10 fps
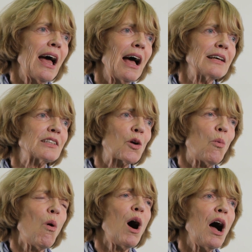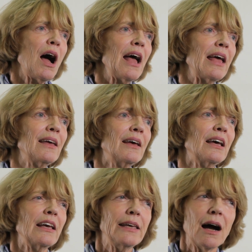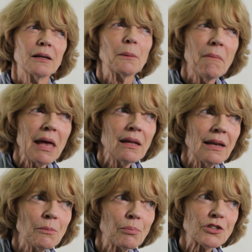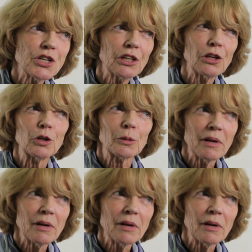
ask why young men in particular,